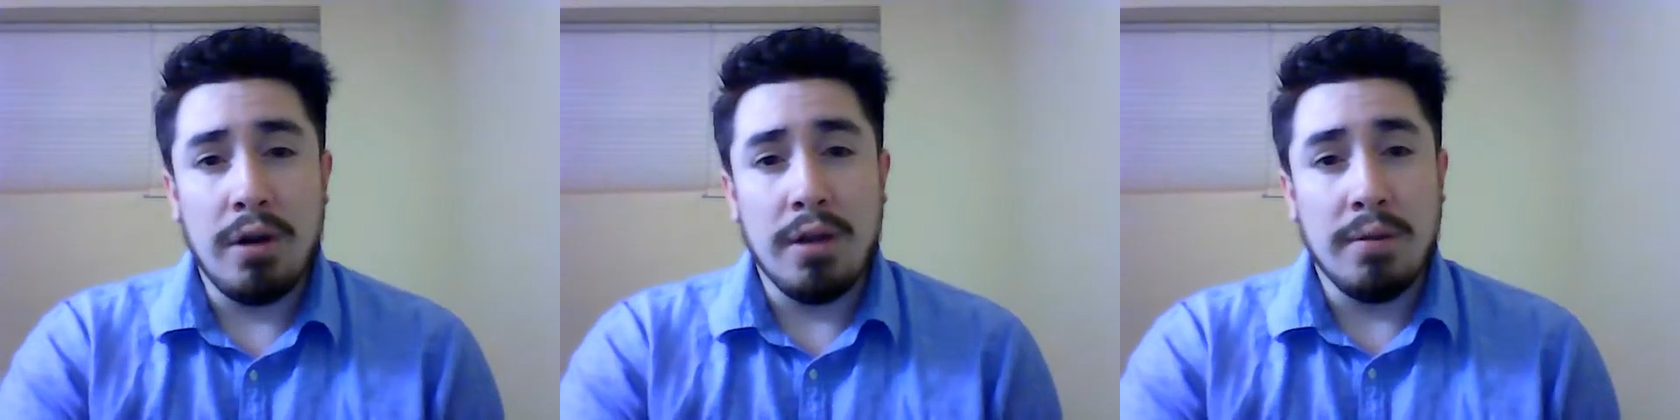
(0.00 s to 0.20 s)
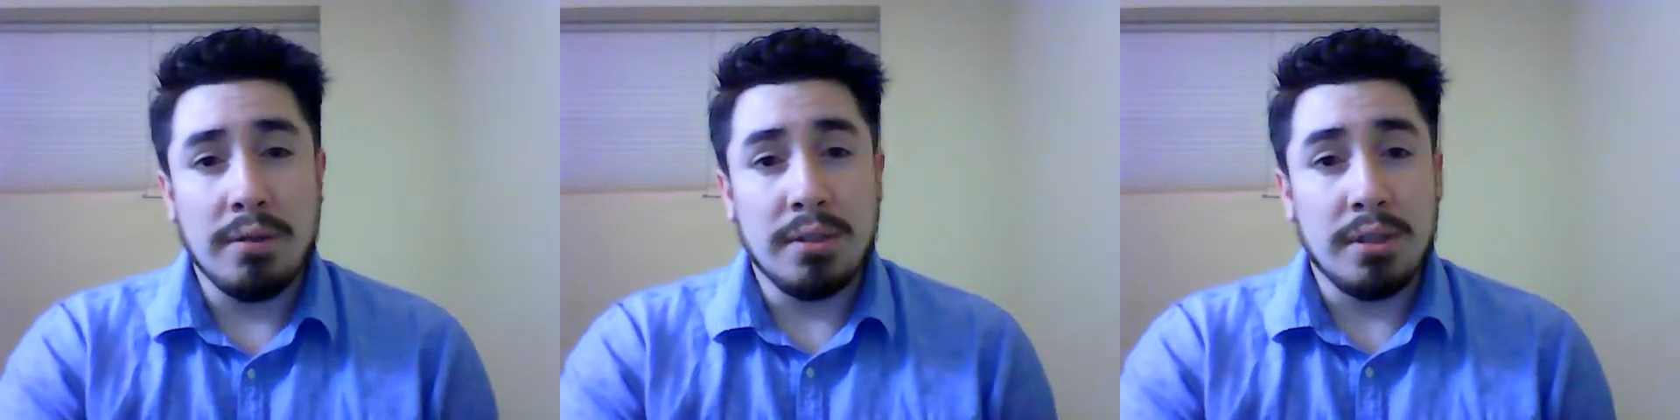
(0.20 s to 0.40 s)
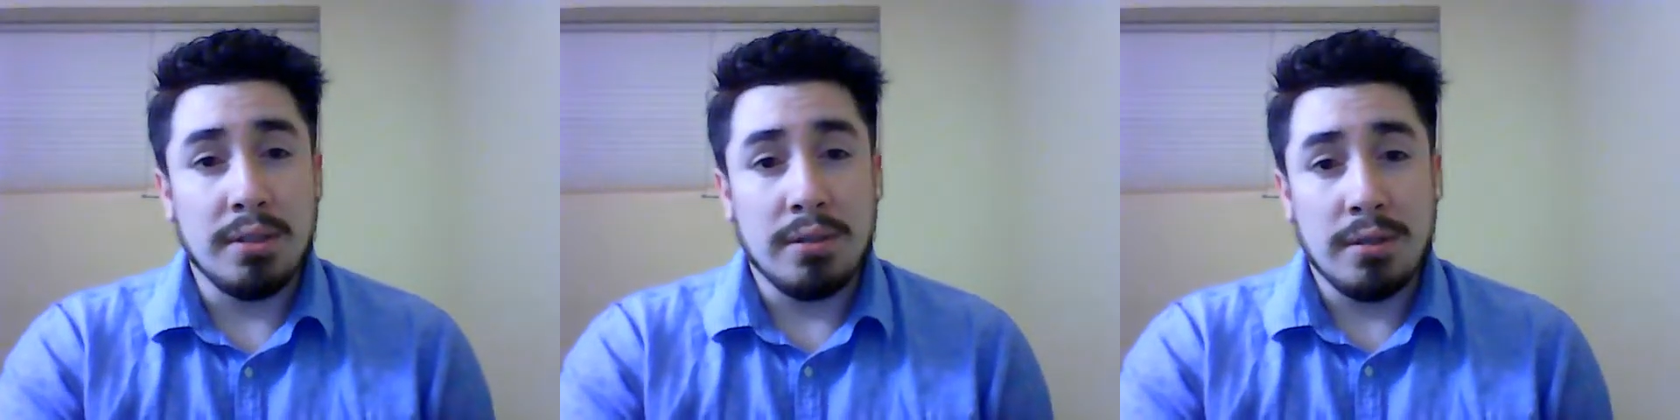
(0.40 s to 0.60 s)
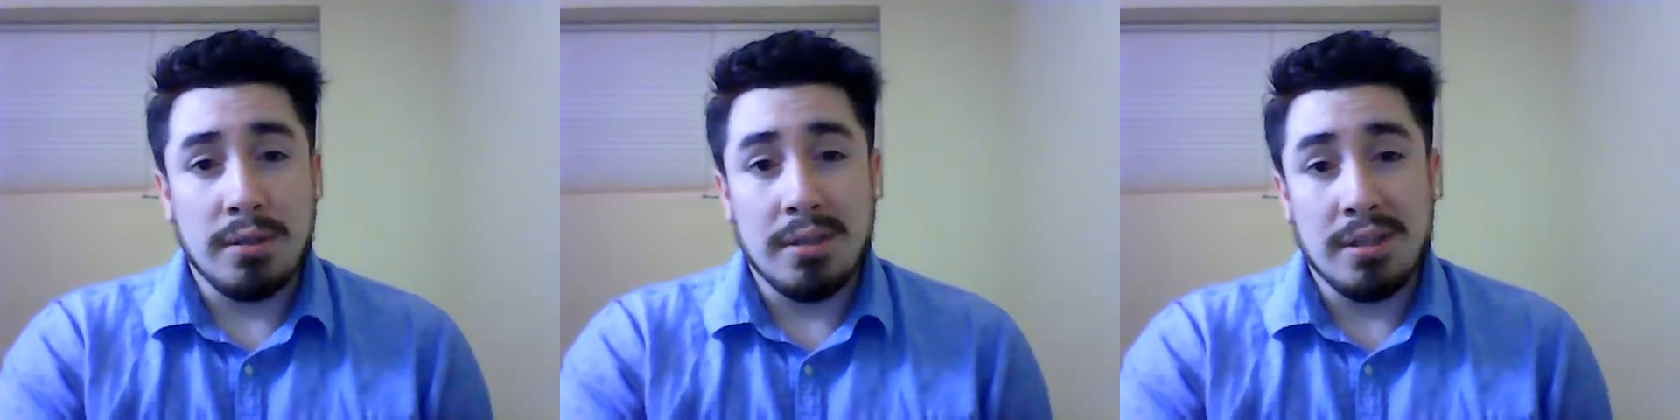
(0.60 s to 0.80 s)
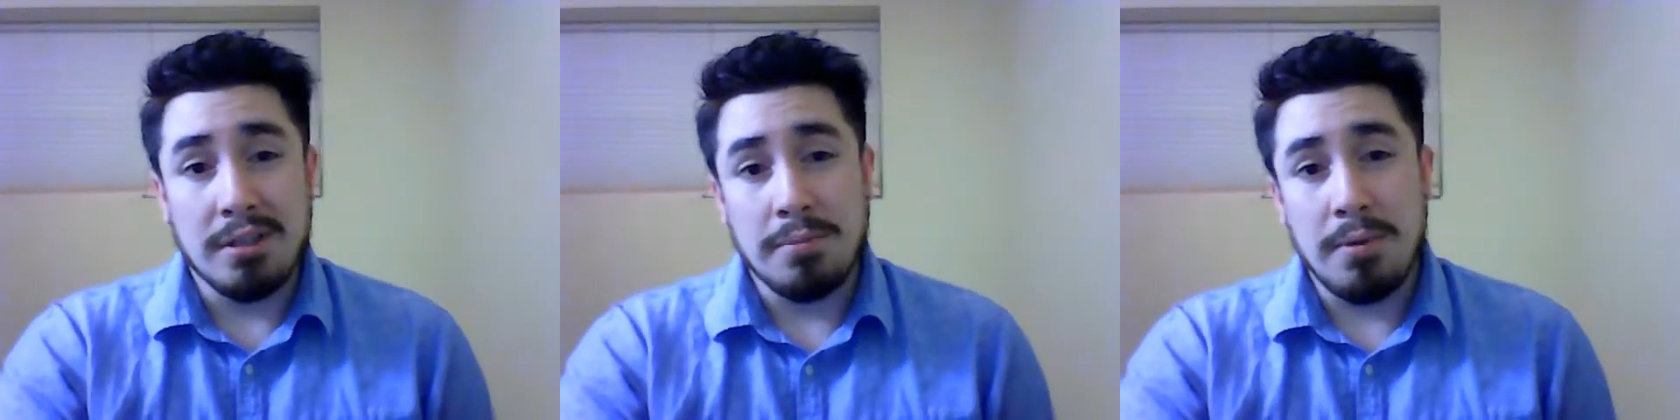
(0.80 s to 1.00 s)
It was just
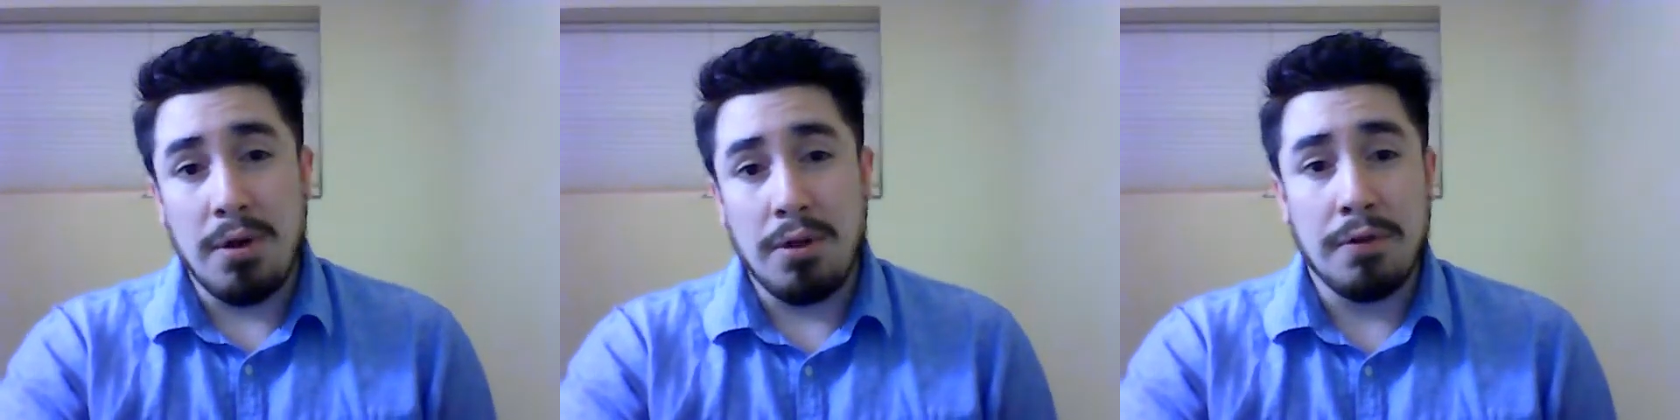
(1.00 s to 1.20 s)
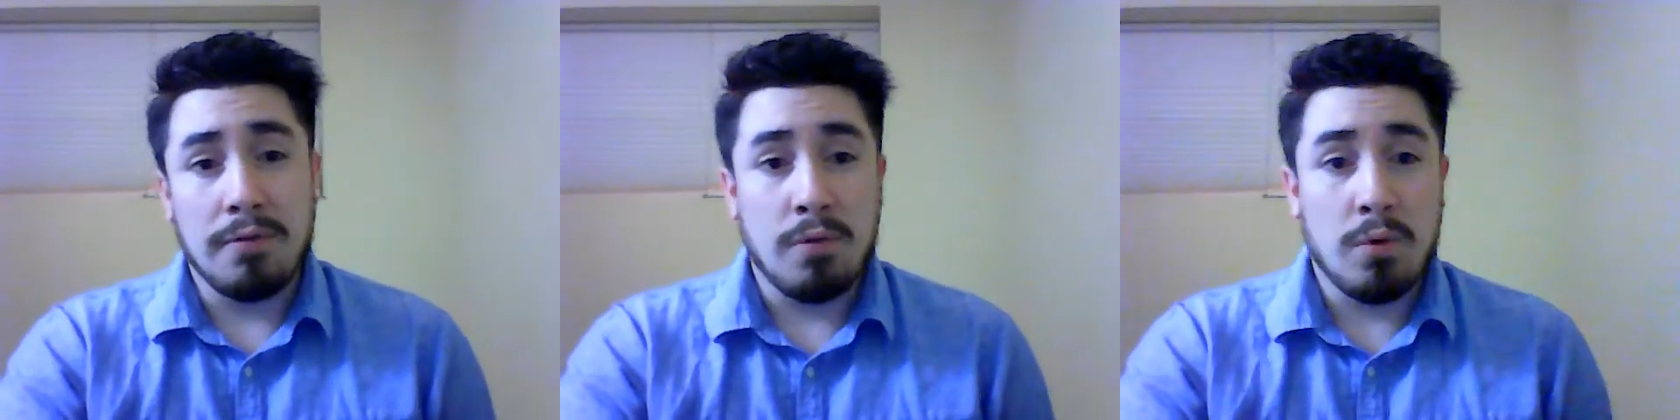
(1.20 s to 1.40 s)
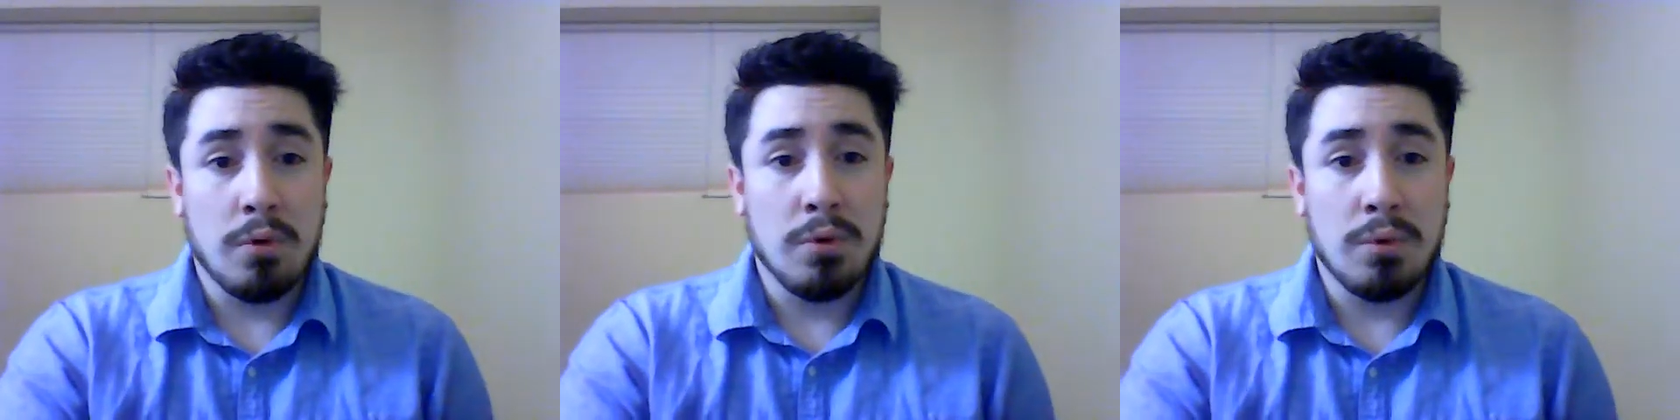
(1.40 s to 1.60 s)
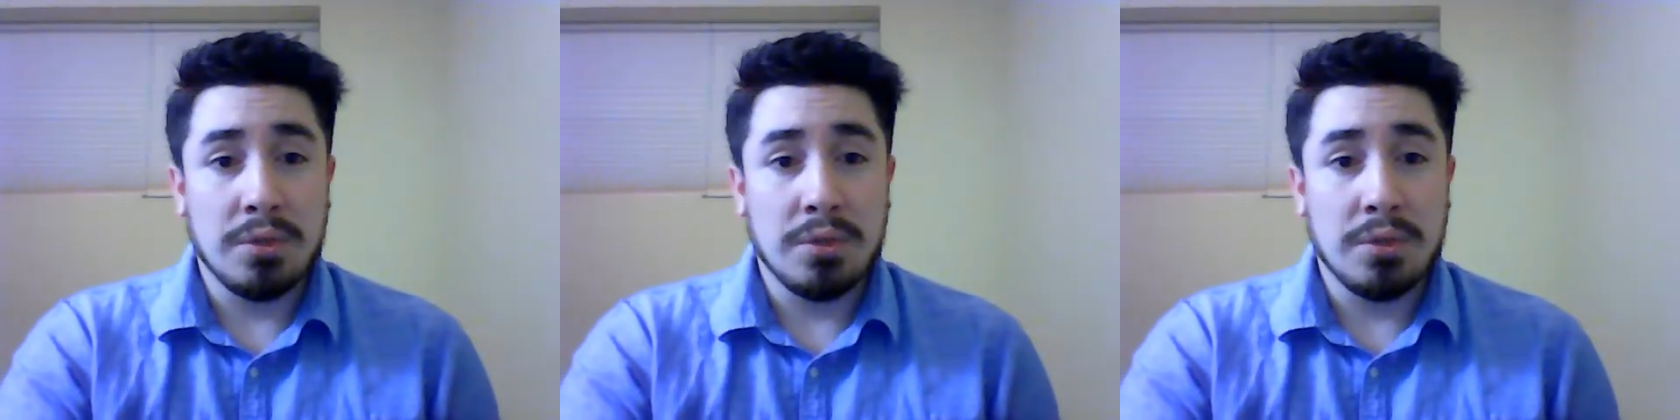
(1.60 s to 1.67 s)
a small little 4-door